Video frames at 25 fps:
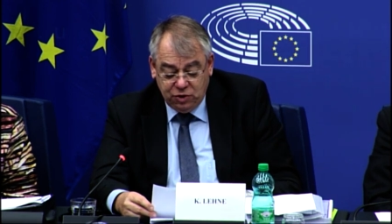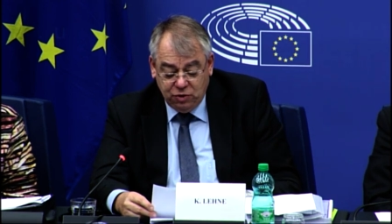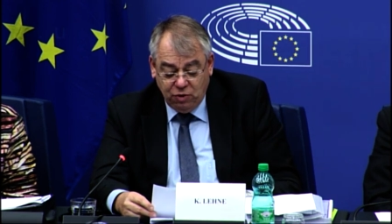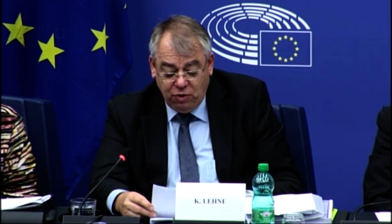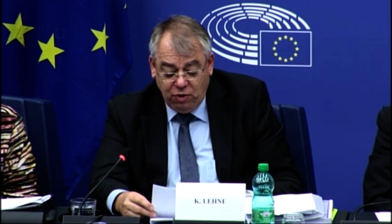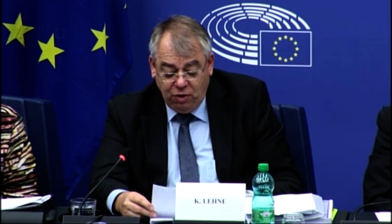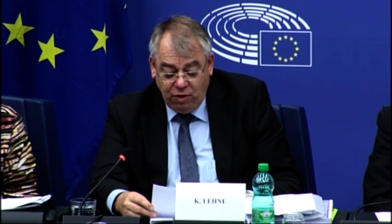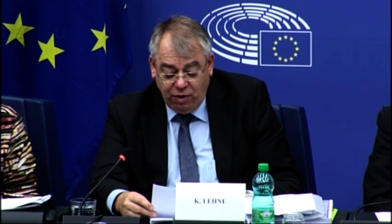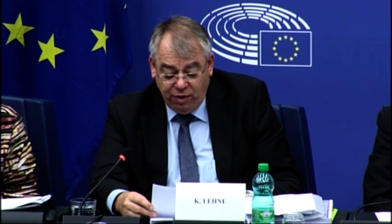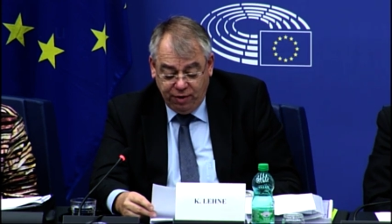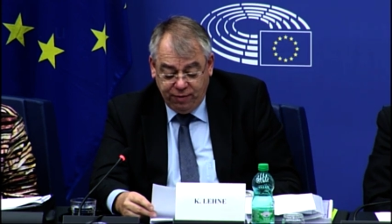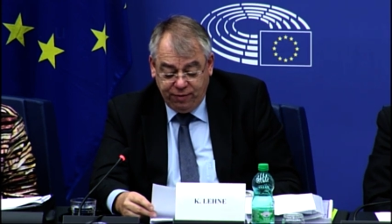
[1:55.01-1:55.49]

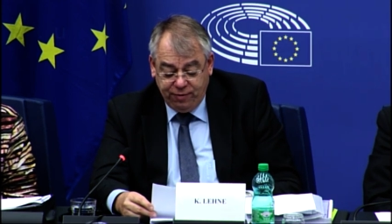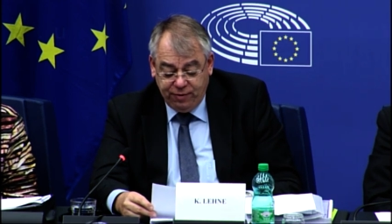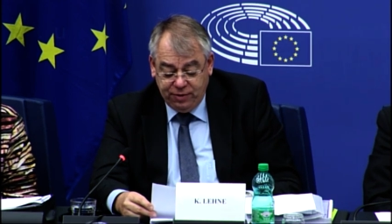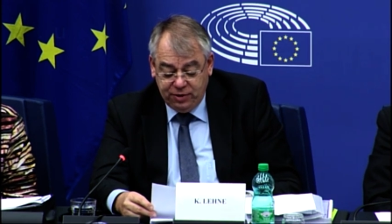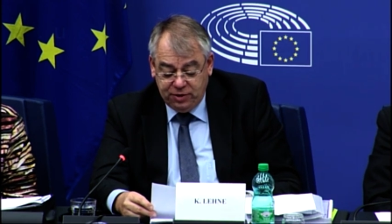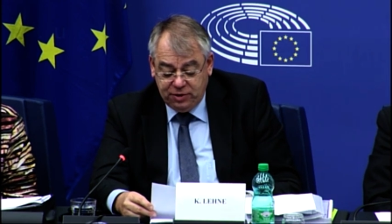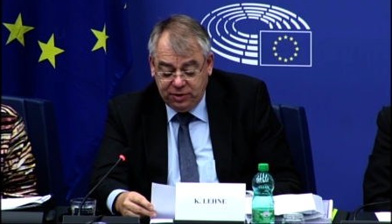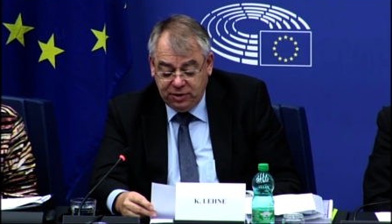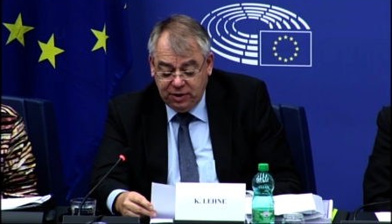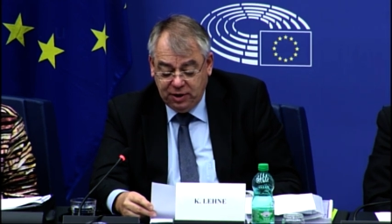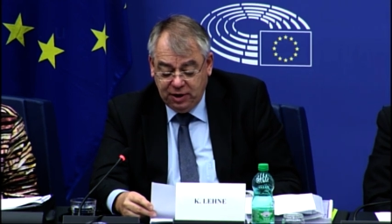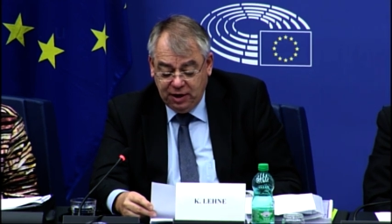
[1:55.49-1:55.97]
but I do
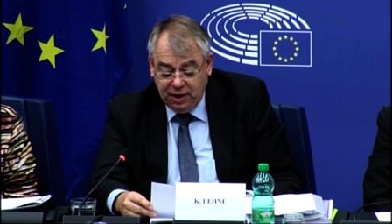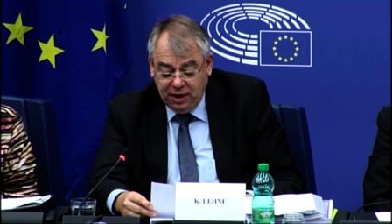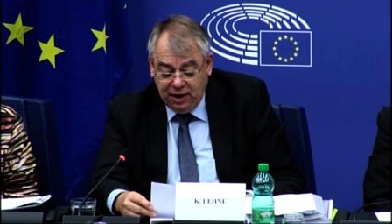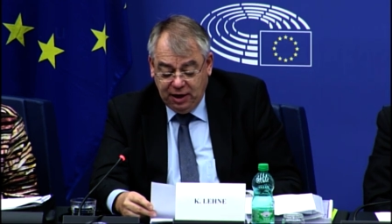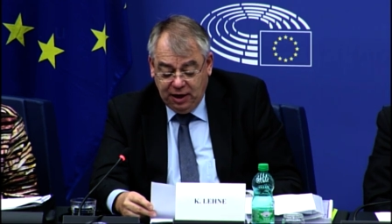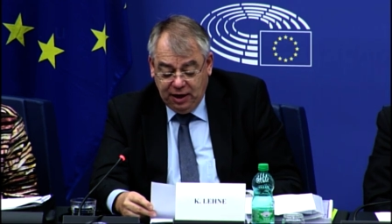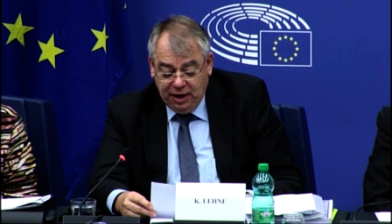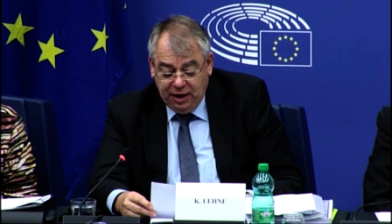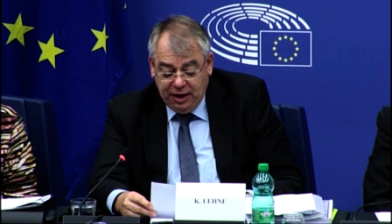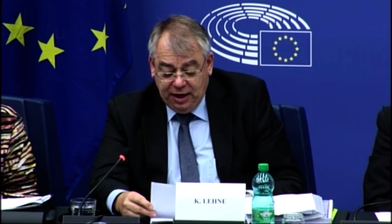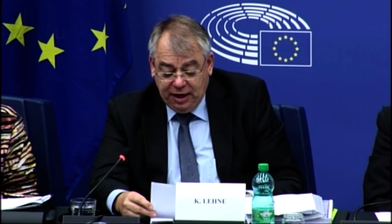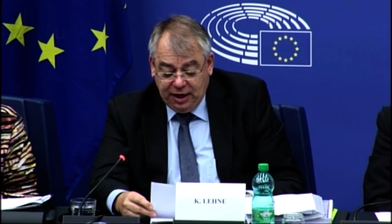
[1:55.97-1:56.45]
hope we're
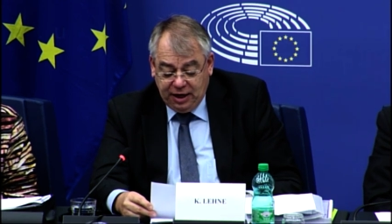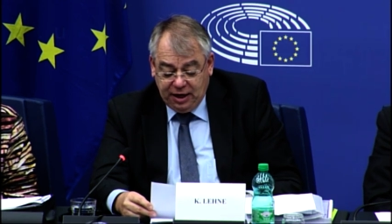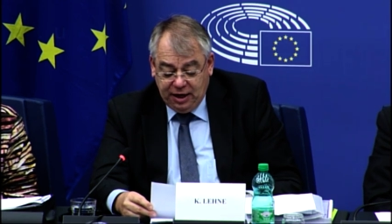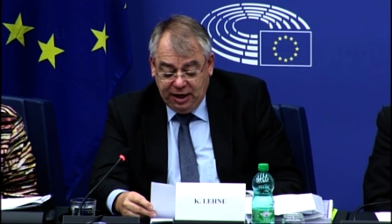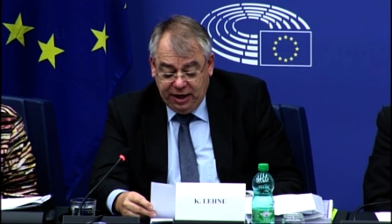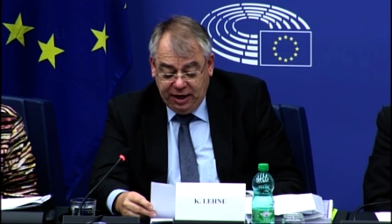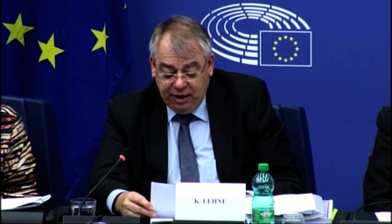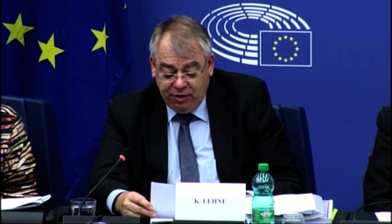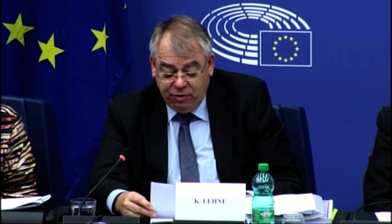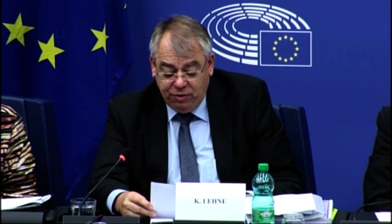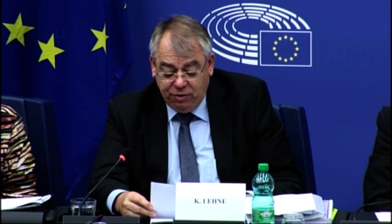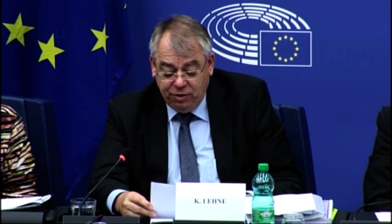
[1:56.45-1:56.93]
always fair
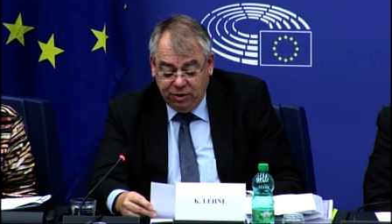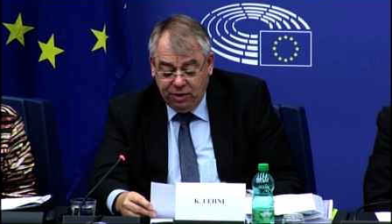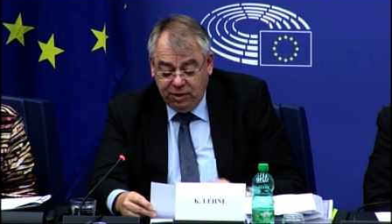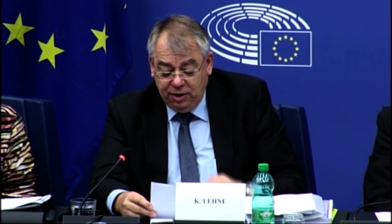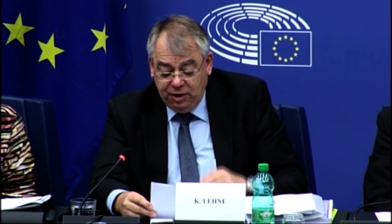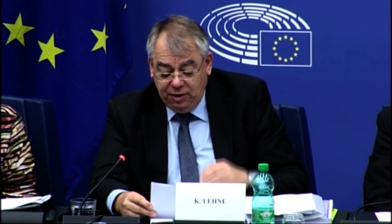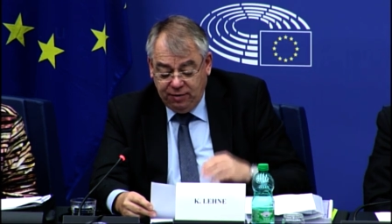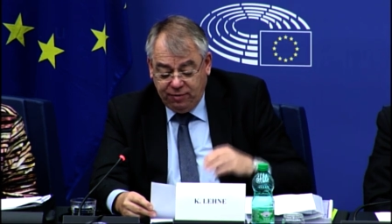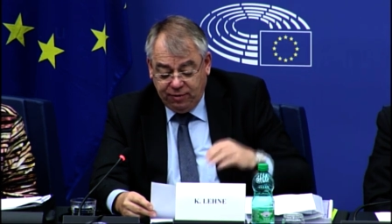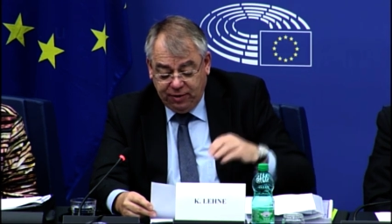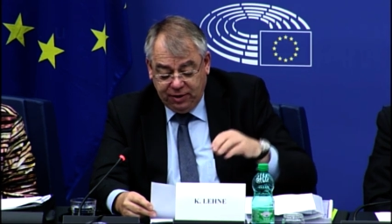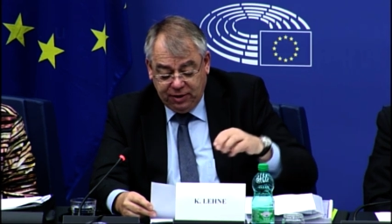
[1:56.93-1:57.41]
and
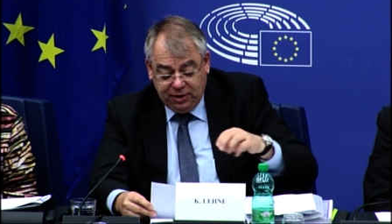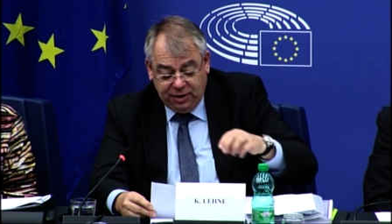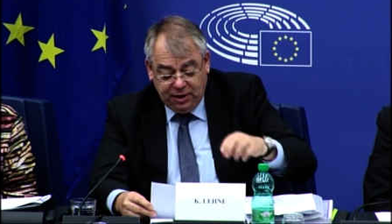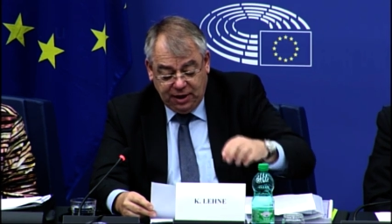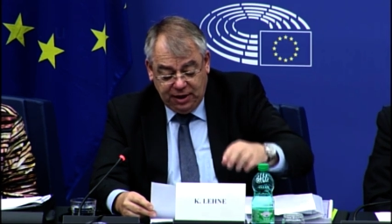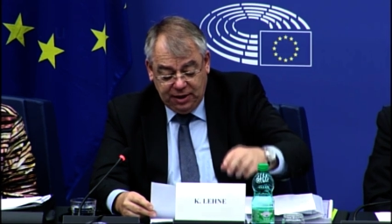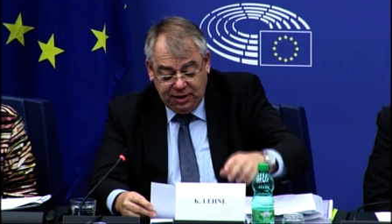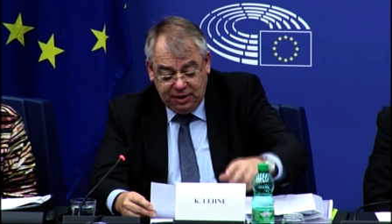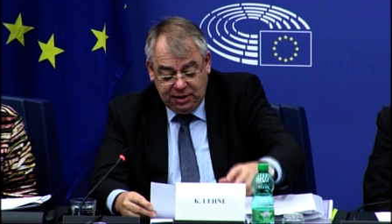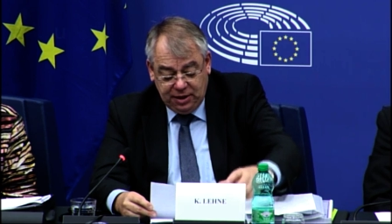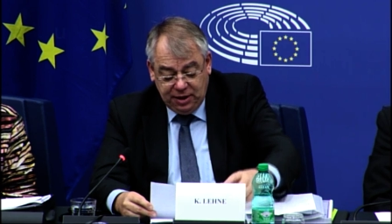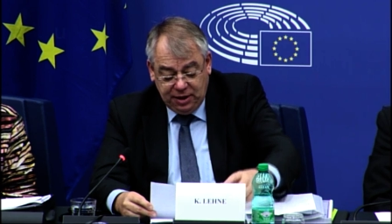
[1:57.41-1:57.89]
open to